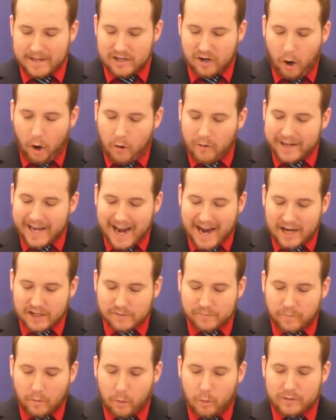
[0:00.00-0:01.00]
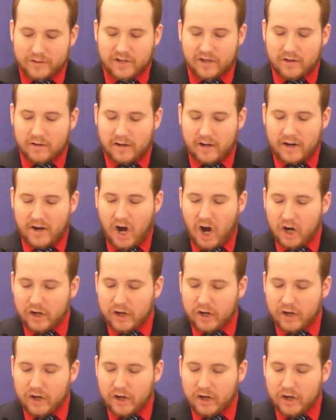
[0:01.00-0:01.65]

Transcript: All he asked for was a, an